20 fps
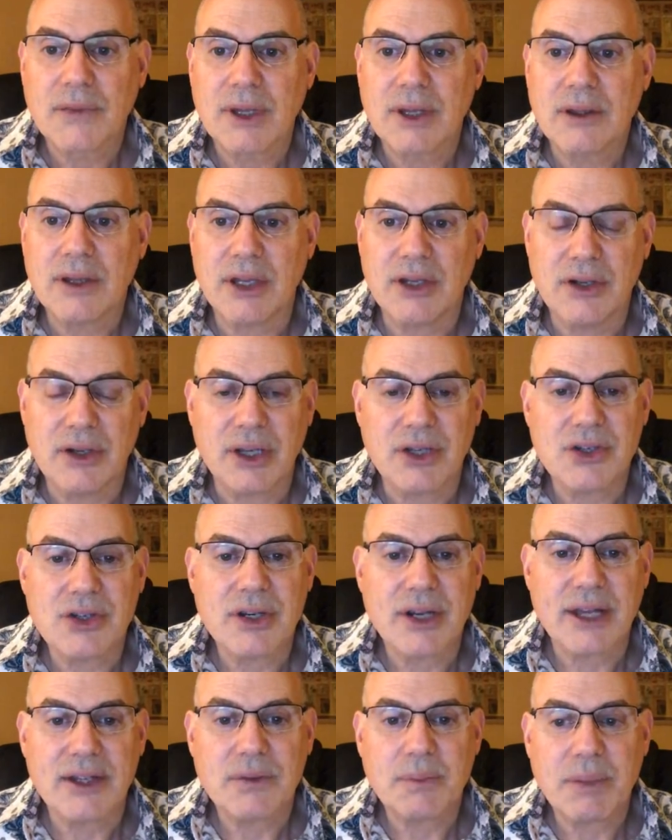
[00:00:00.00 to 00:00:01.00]
Then you get your
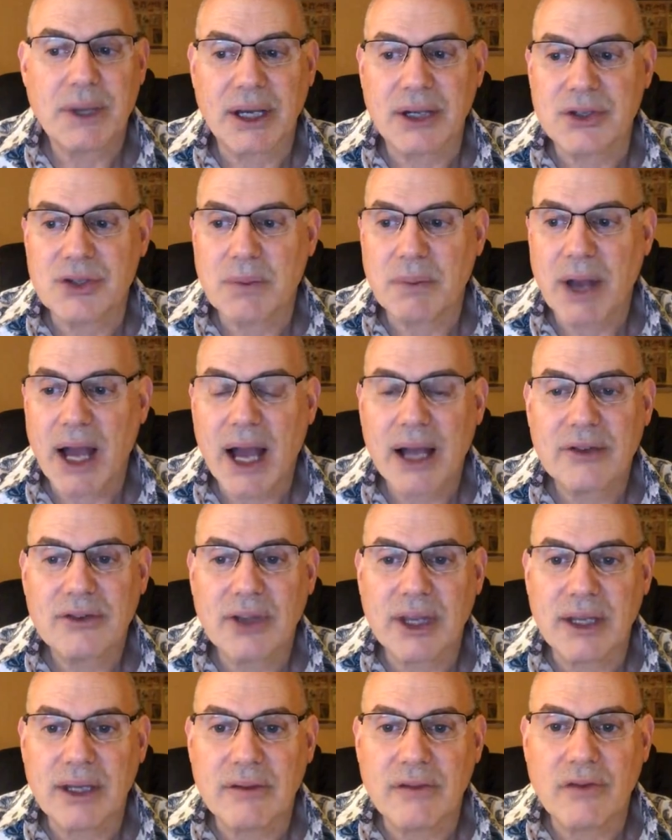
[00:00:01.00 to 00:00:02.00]
nice picture box,
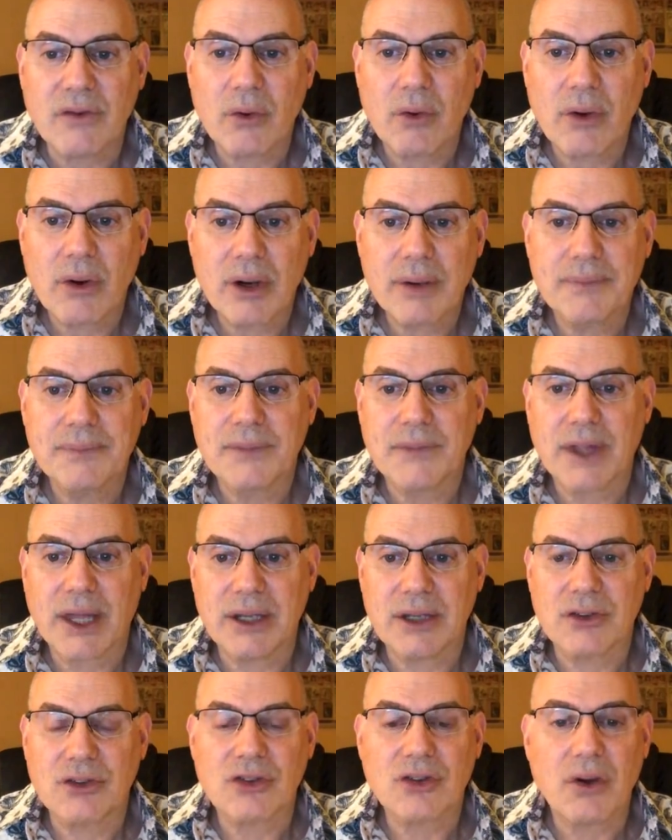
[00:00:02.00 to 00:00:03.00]
84, and
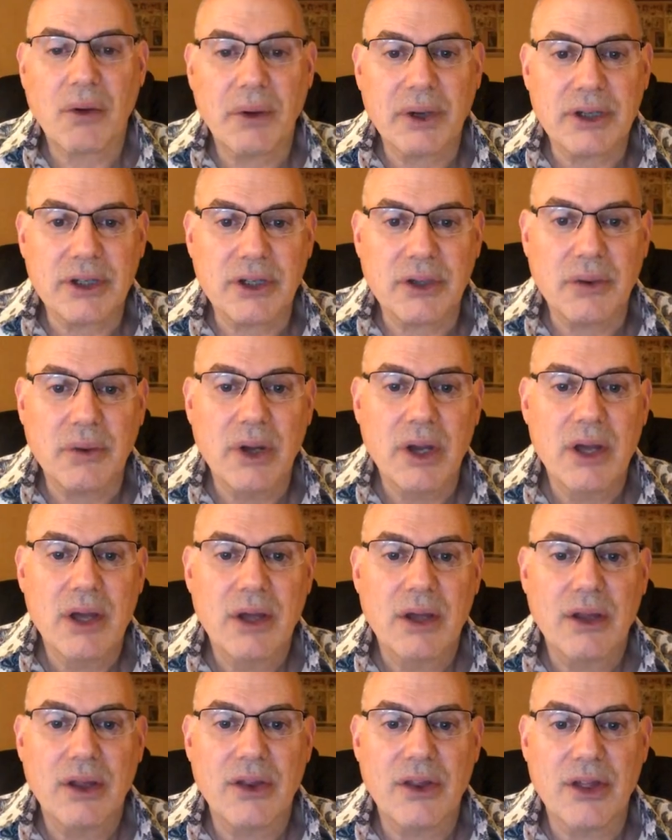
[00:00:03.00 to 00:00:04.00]
it's showing you
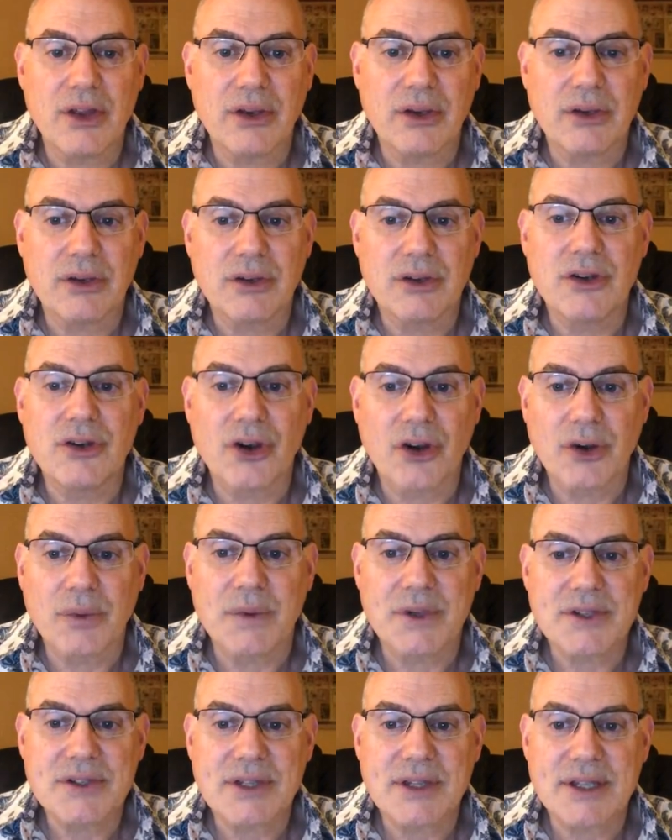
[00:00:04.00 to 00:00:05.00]
the
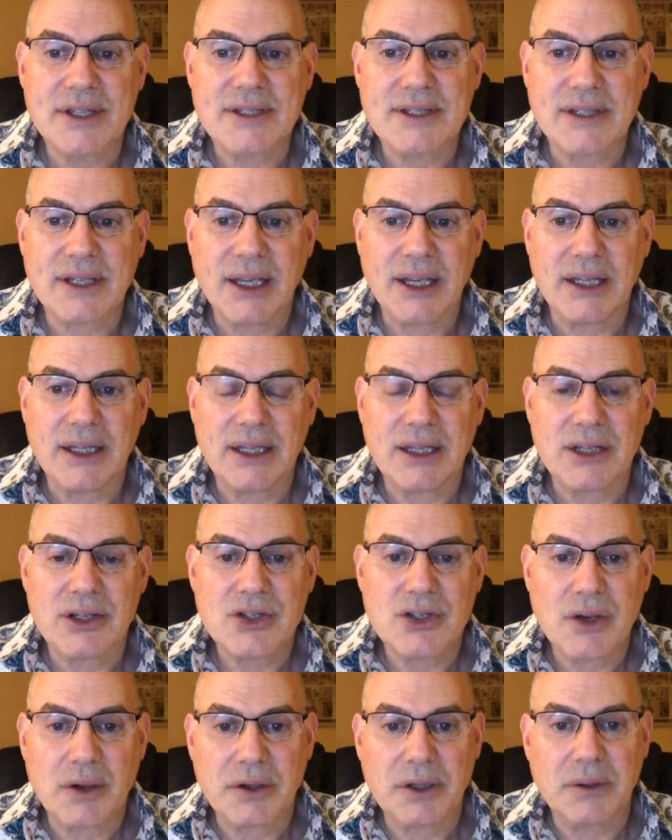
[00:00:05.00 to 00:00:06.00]
dermis of the skin, and they're
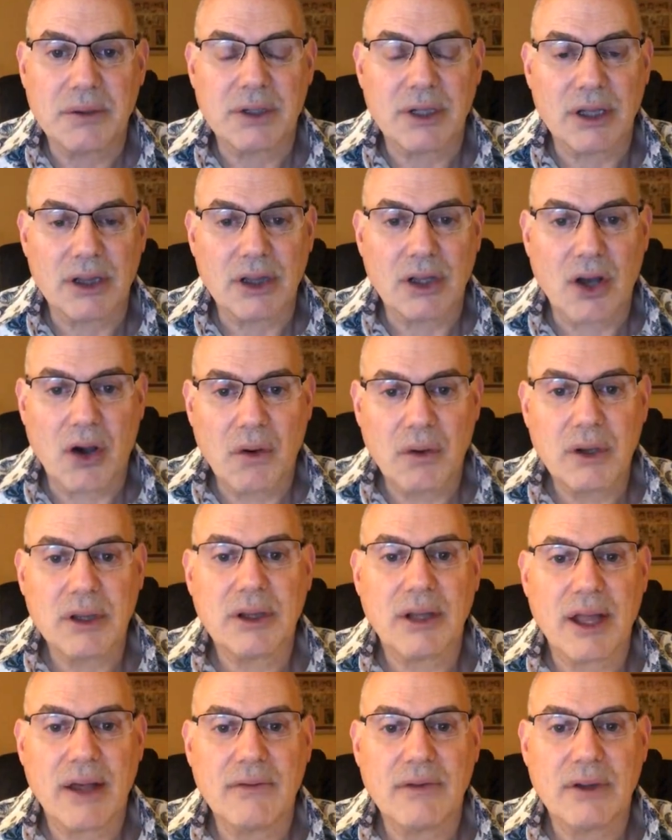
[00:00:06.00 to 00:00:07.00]
showing you in the lower
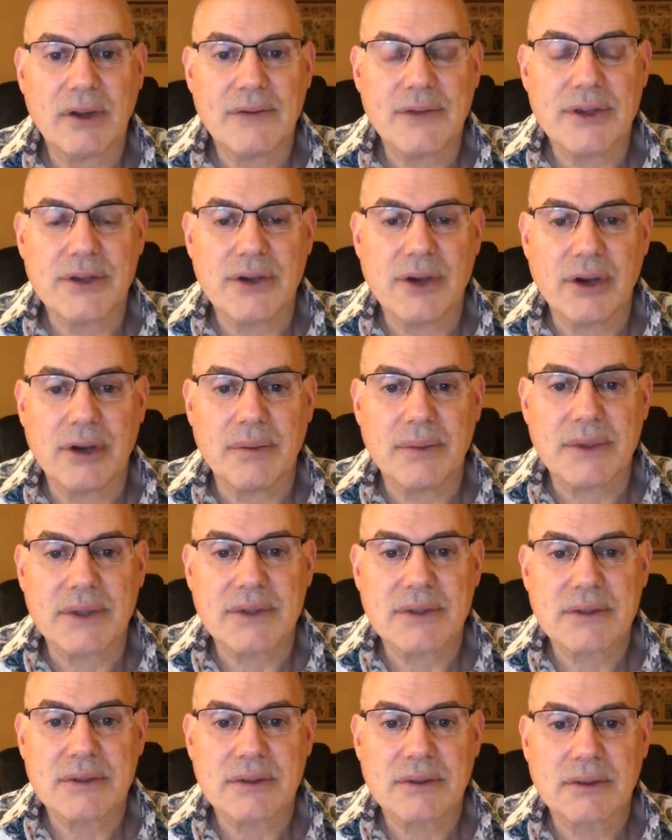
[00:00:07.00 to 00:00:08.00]
level of the
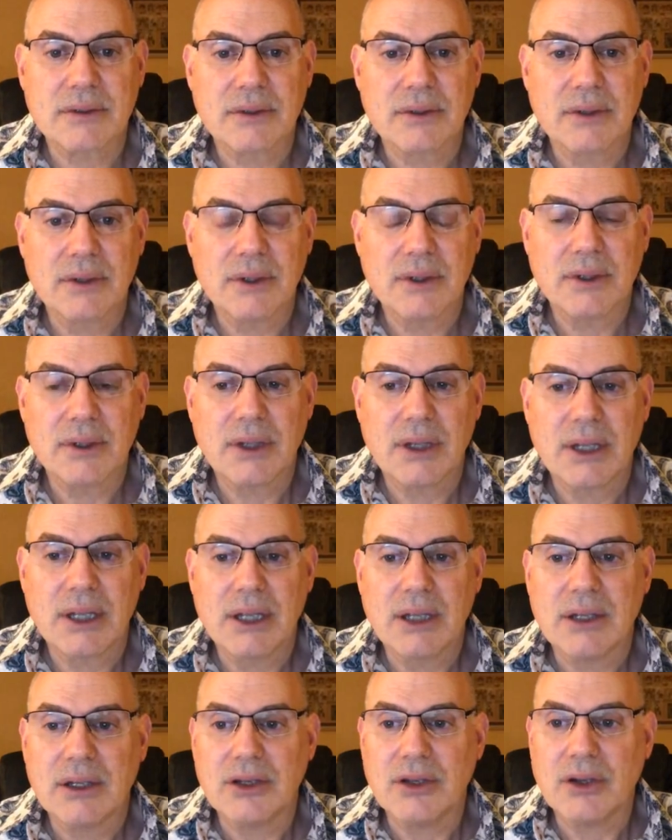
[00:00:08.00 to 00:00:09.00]
dermis,
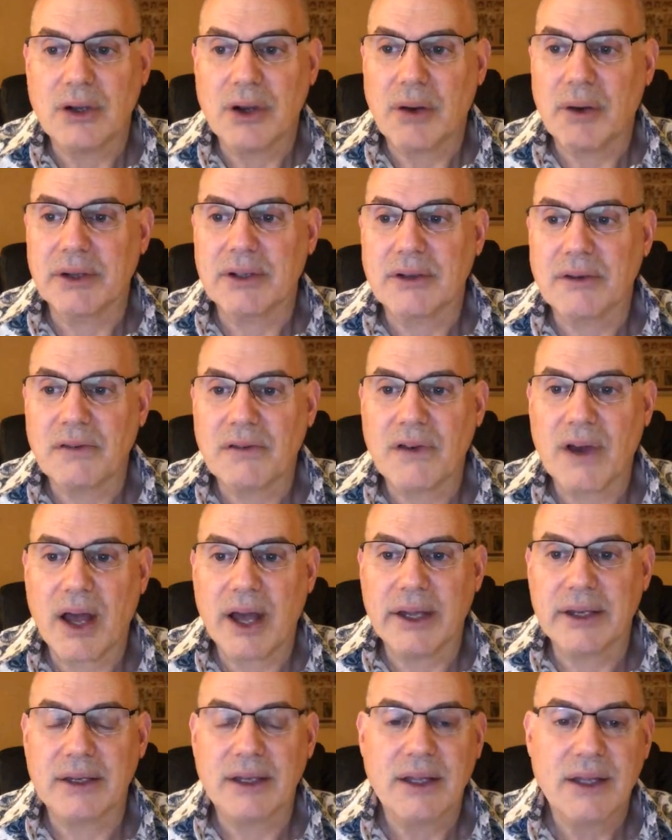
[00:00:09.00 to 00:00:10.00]
you're going to
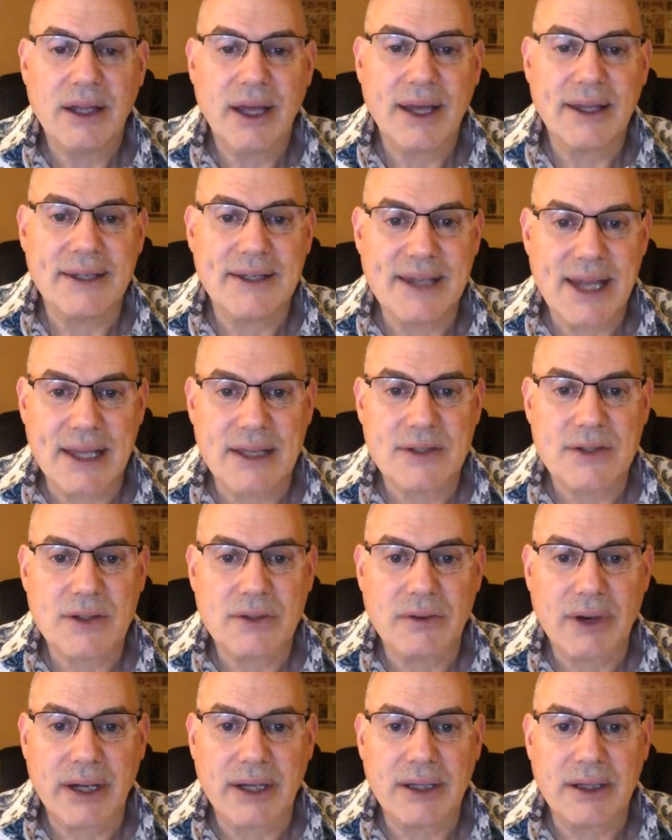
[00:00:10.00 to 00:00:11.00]
find a dense,
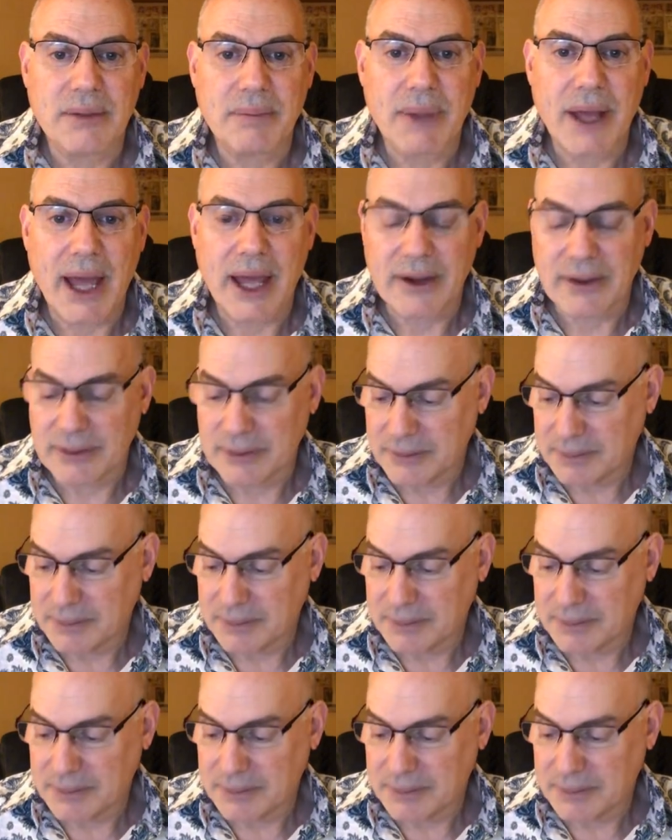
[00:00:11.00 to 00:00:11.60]
irregular pattern.